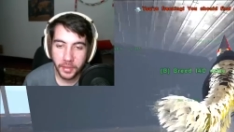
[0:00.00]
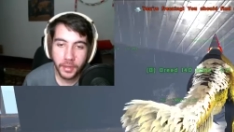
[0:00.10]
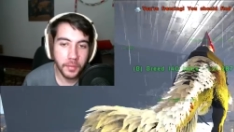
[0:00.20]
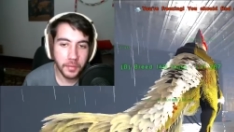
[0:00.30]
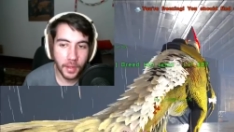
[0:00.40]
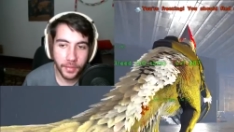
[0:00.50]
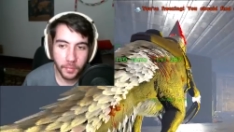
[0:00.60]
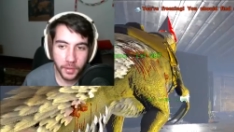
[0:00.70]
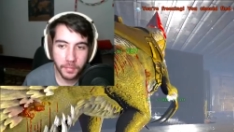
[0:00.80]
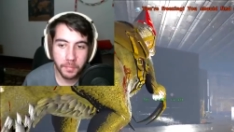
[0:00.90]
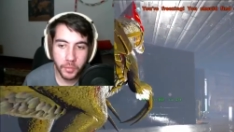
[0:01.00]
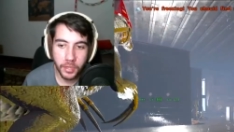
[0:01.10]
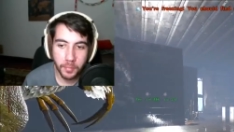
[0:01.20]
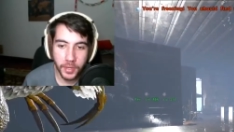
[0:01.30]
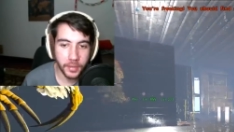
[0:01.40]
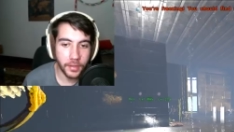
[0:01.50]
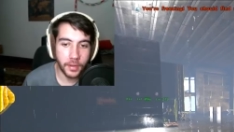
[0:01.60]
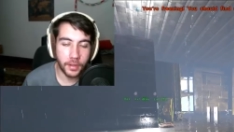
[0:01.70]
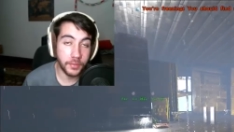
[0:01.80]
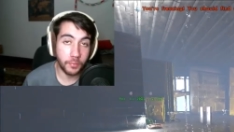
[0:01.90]
know, I think we did we did pretty good. Uh,
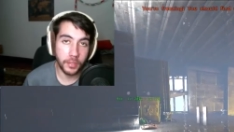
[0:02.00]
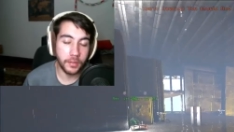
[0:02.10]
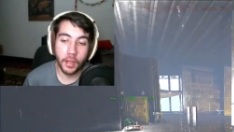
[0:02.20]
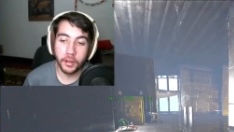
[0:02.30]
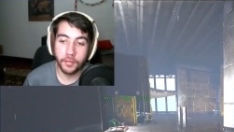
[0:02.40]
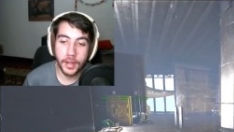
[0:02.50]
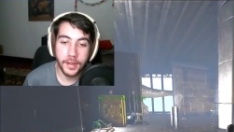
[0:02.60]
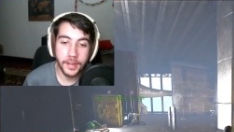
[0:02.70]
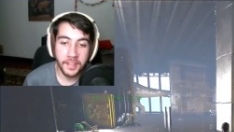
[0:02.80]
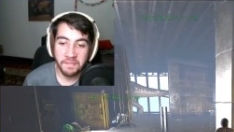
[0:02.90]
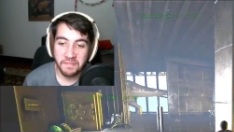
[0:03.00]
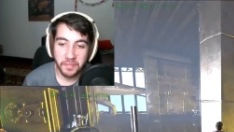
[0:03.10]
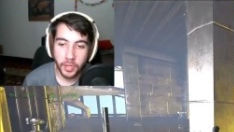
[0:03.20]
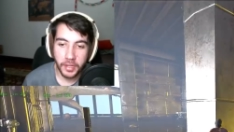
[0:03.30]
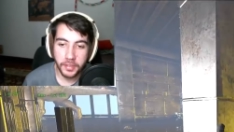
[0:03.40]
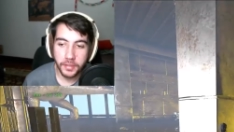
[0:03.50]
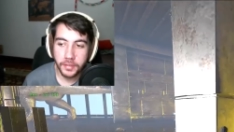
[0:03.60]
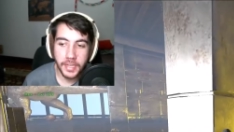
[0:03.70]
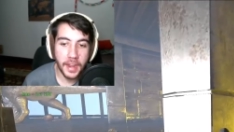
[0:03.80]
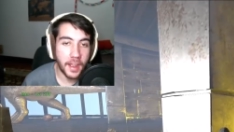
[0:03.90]
it was a really long raid, probably
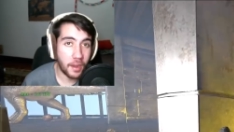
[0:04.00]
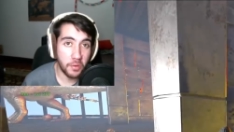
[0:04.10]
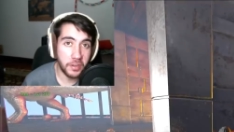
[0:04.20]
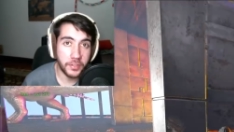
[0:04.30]
10 hours.